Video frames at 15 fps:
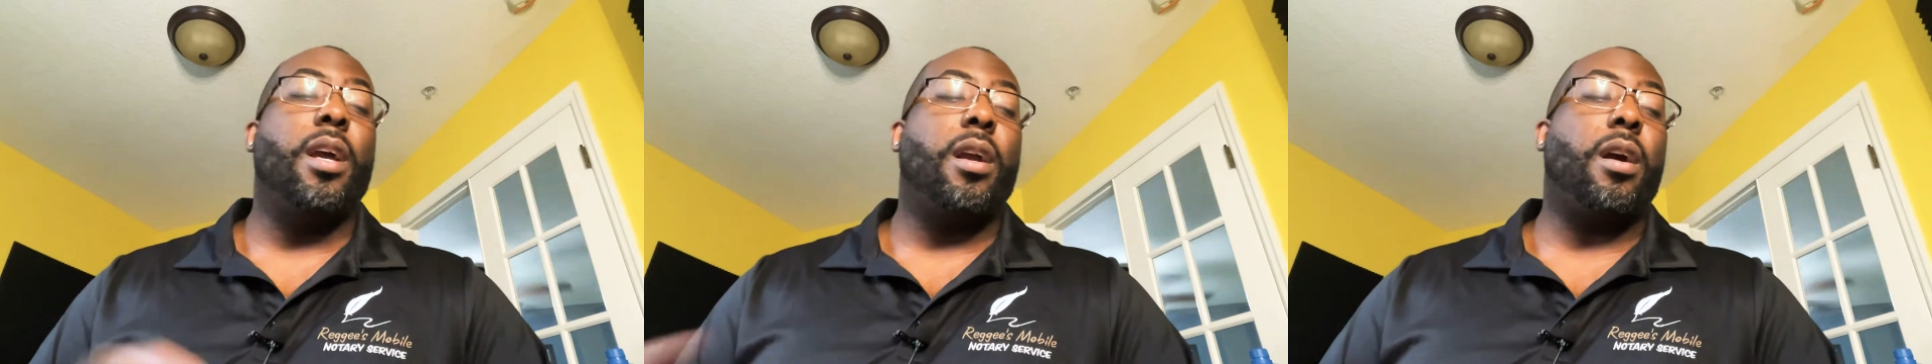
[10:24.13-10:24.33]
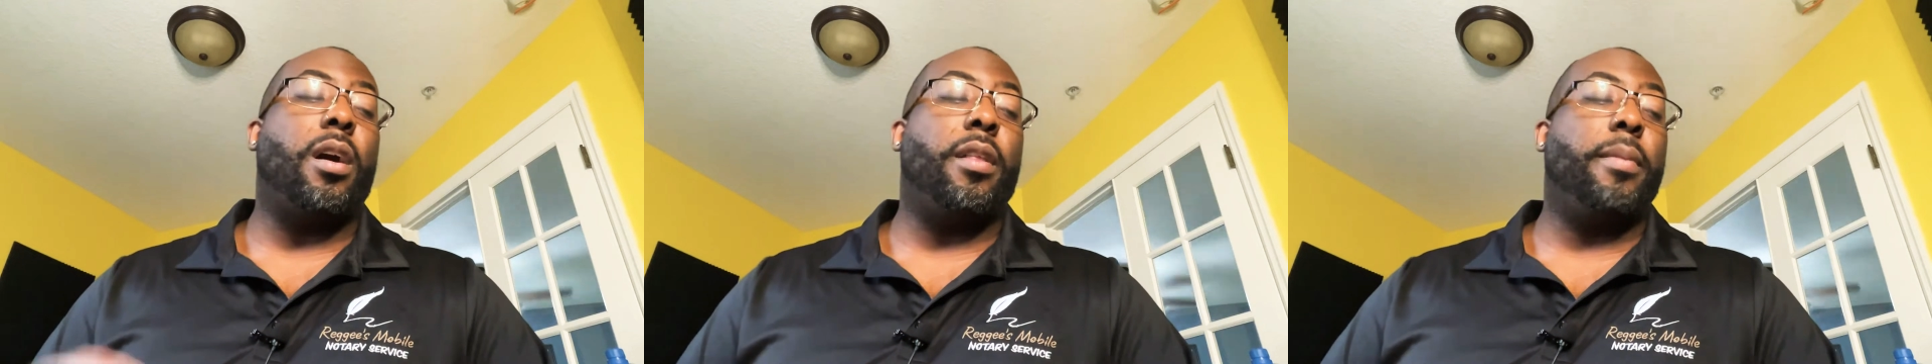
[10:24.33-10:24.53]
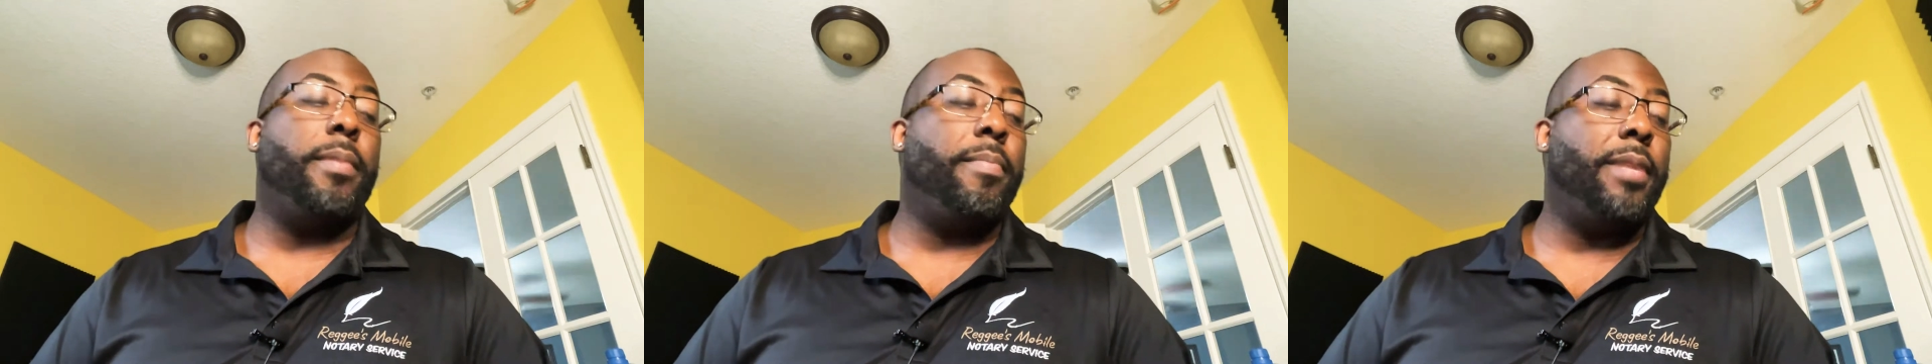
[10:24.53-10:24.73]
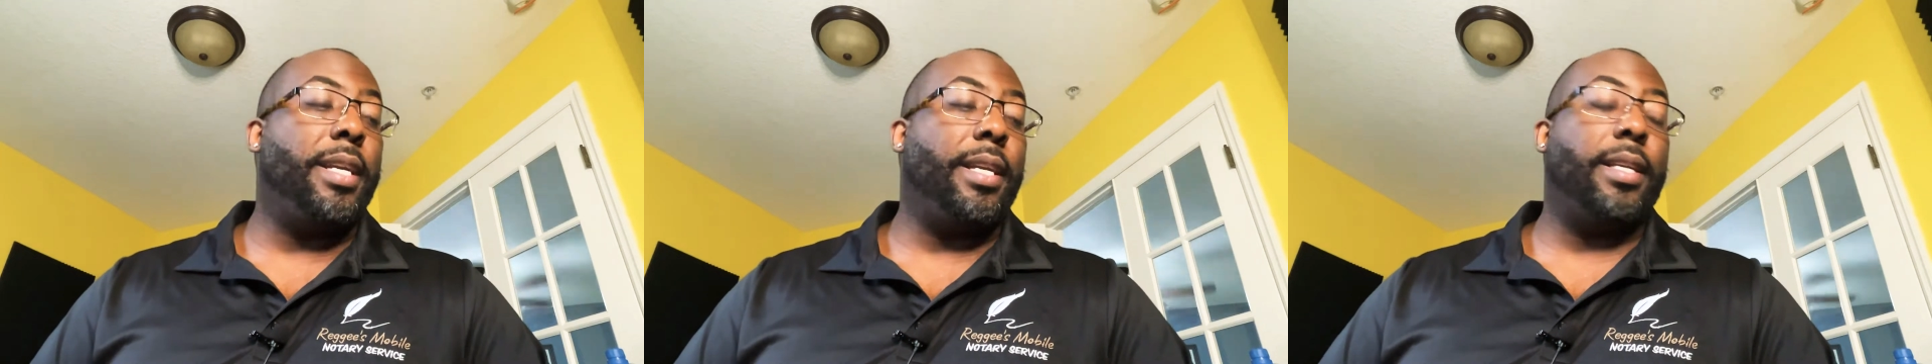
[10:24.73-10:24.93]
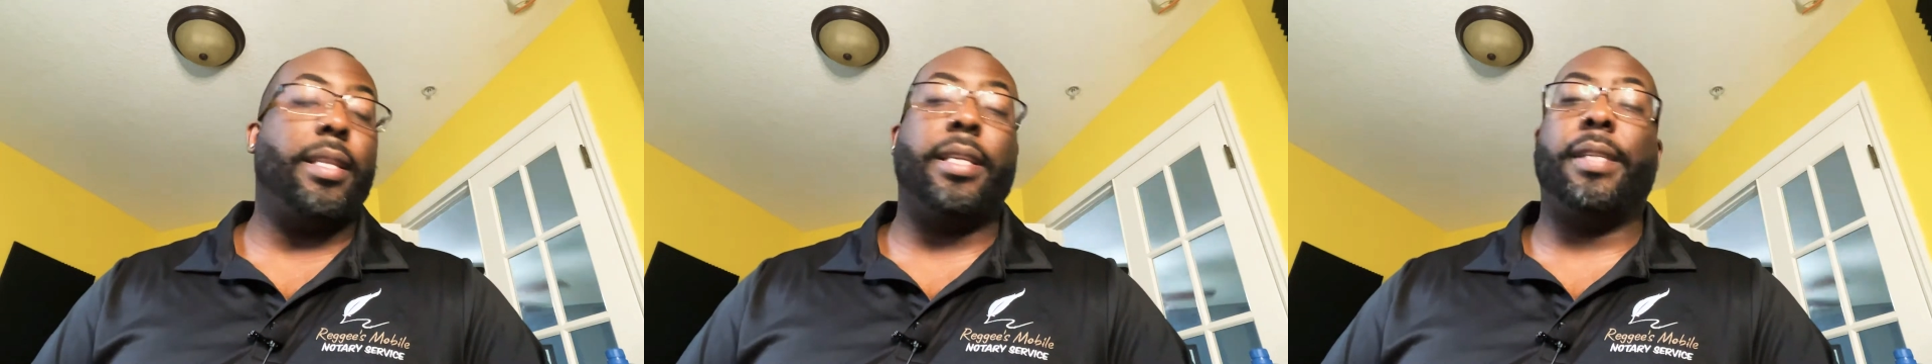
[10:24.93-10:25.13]
Called them
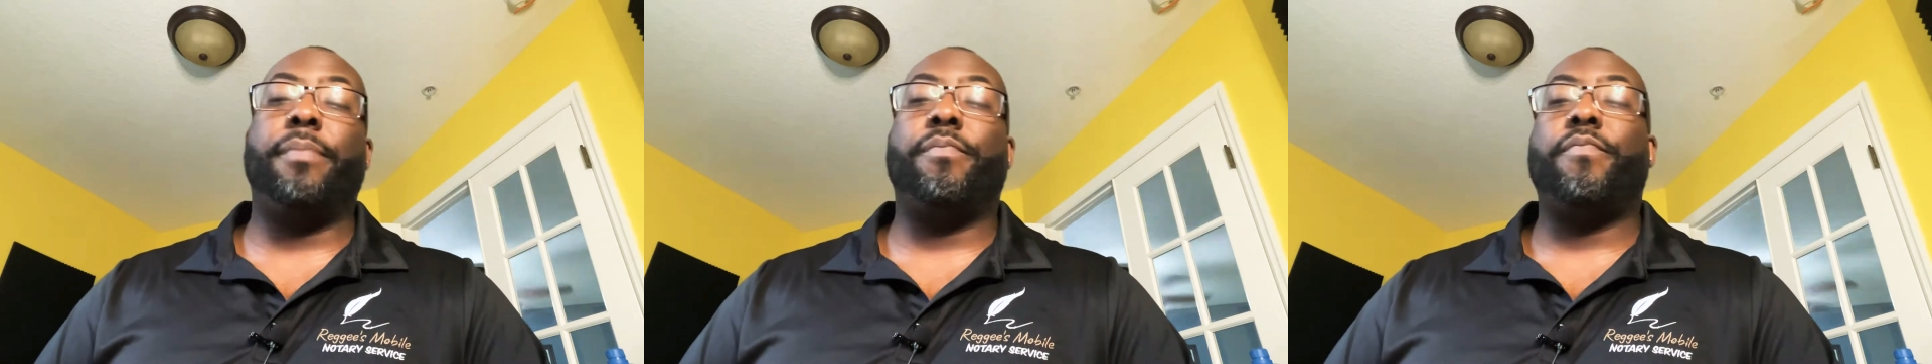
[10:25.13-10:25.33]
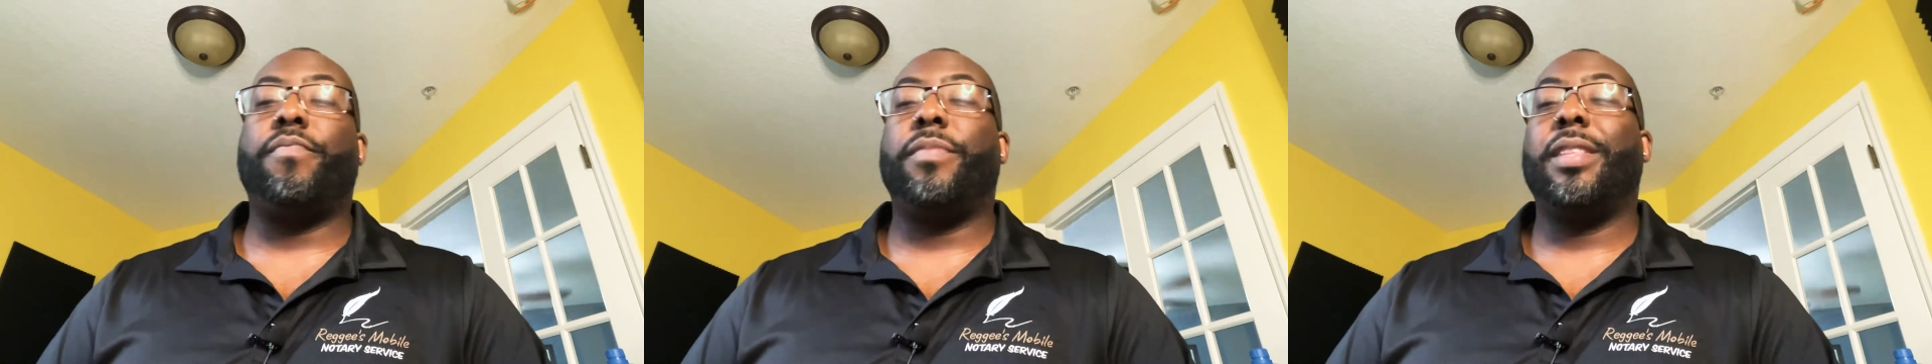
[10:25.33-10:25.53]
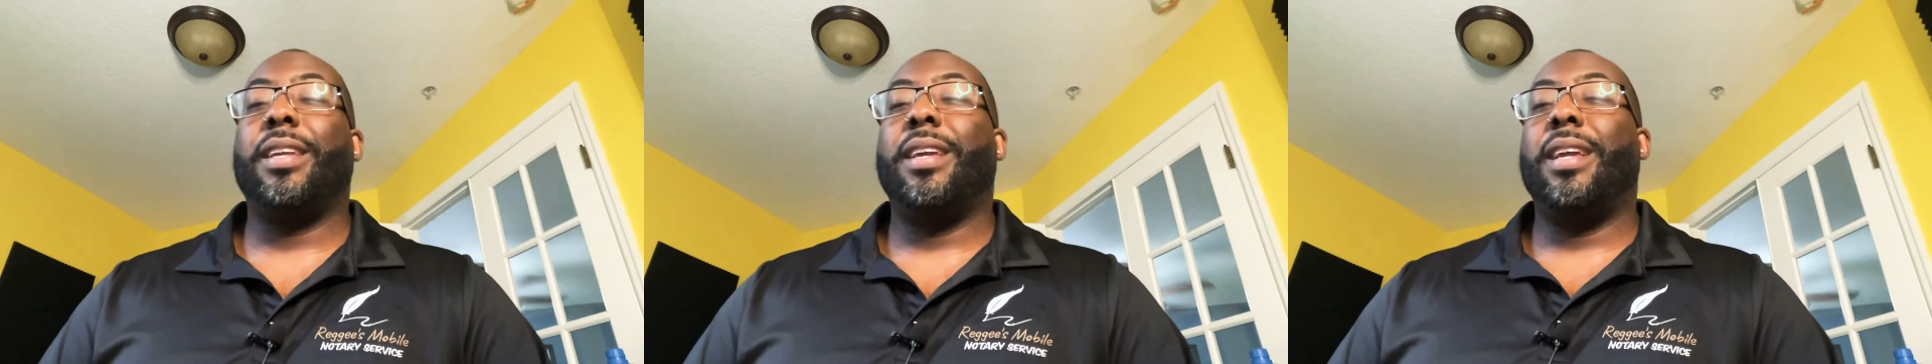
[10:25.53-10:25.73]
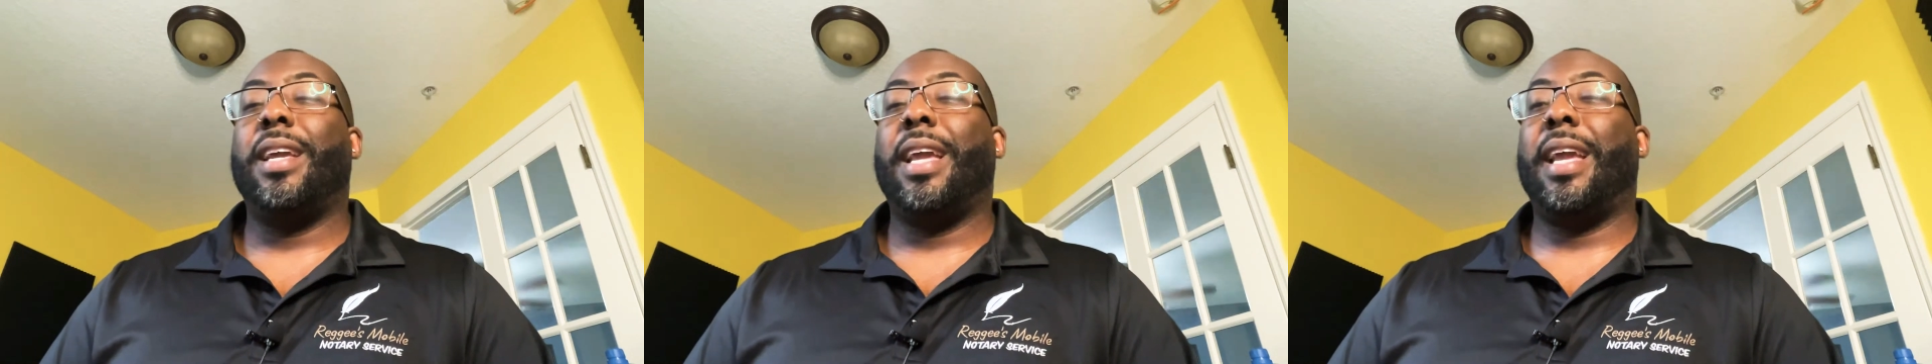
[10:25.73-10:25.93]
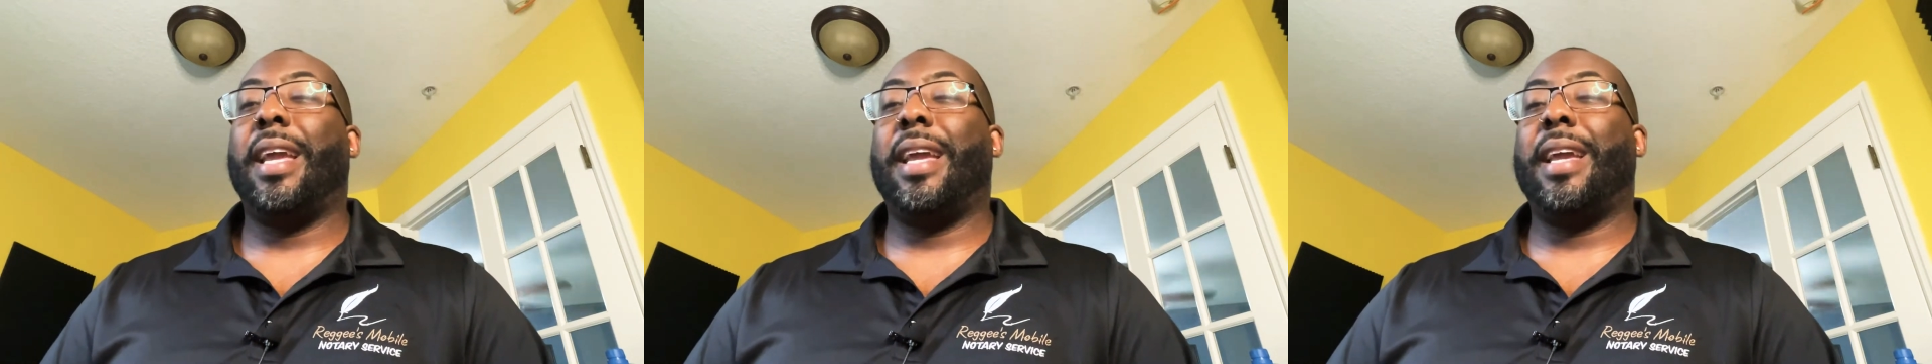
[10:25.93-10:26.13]
immediately,
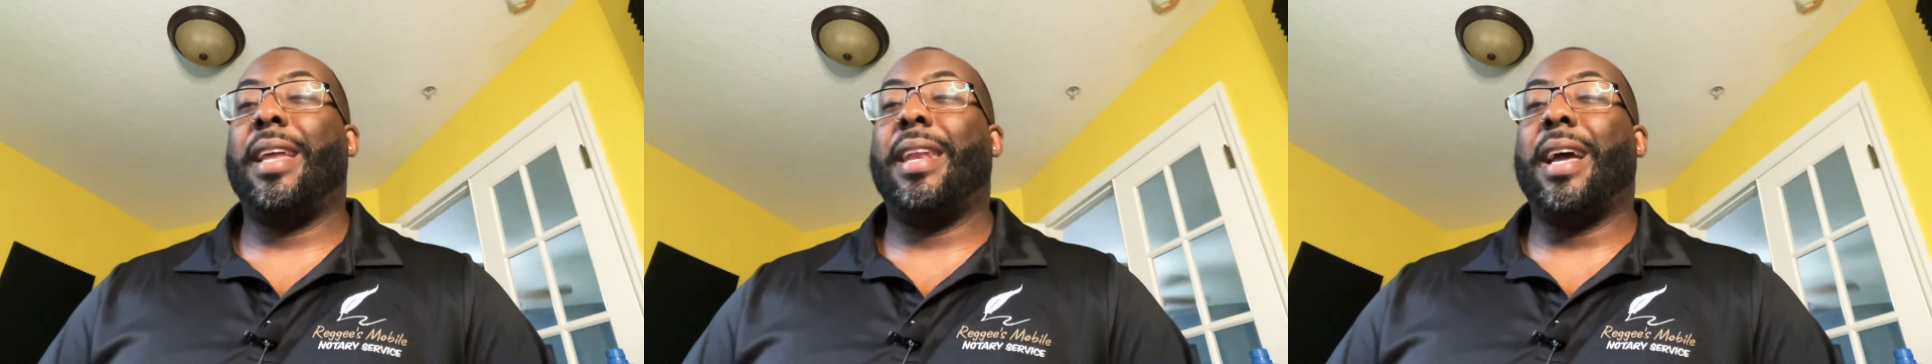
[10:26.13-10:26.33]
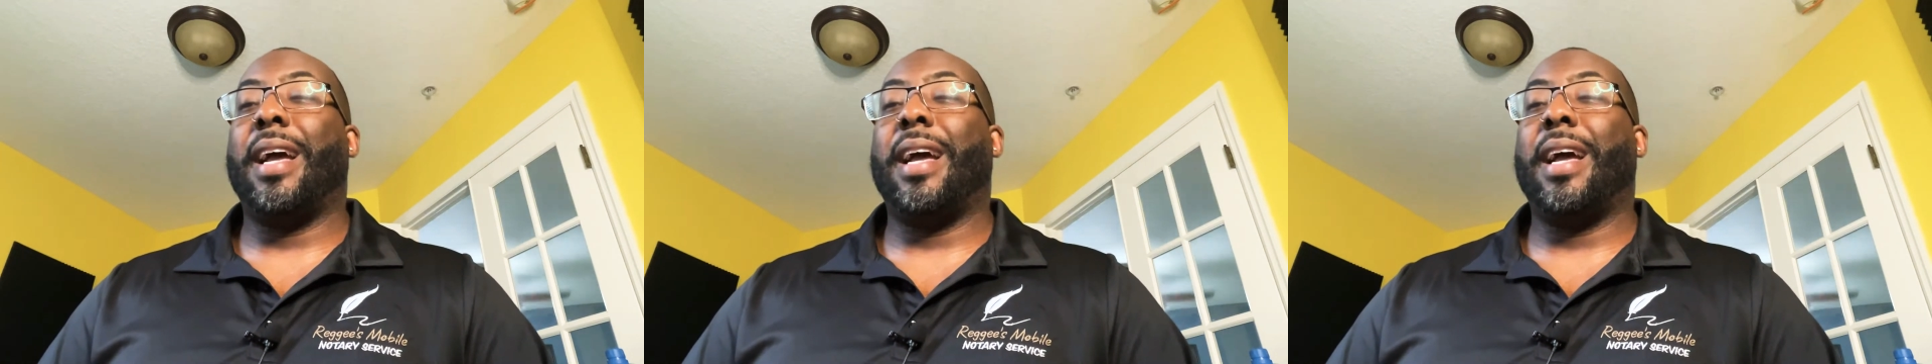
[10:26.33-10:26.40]
and